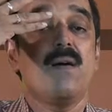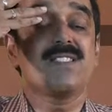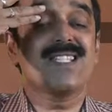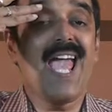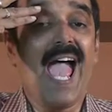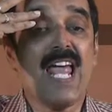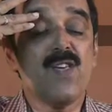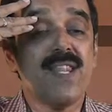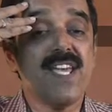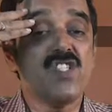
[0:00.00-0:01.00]
scan
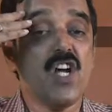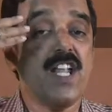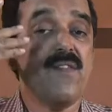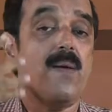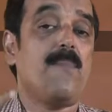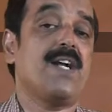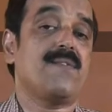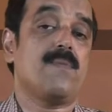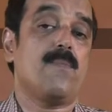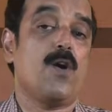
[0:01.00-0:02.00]
your each and every part
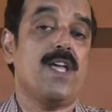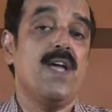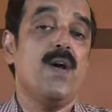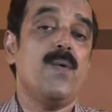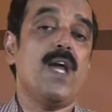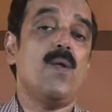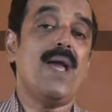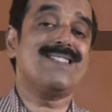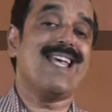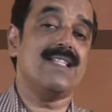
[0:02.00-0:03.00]
of the body. We
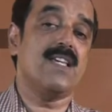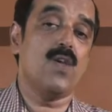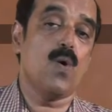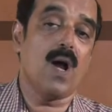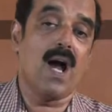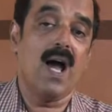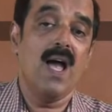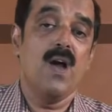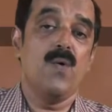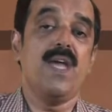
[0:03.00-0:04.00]
always say in yoga,
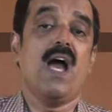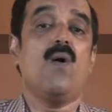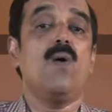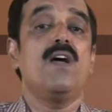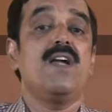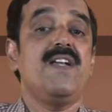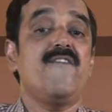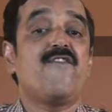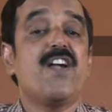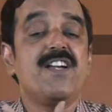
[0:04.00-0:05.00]
we have
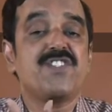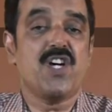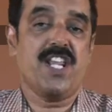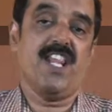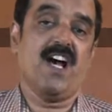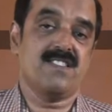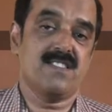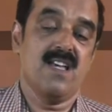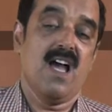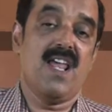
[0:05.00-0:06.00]
different shariras.
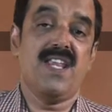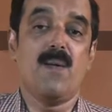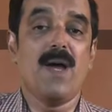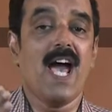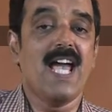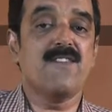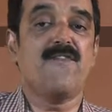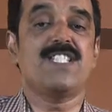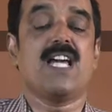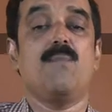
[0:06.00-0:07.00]
Annamaya is
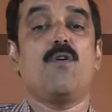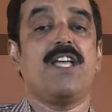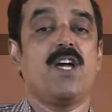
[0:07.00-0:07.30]
physical body,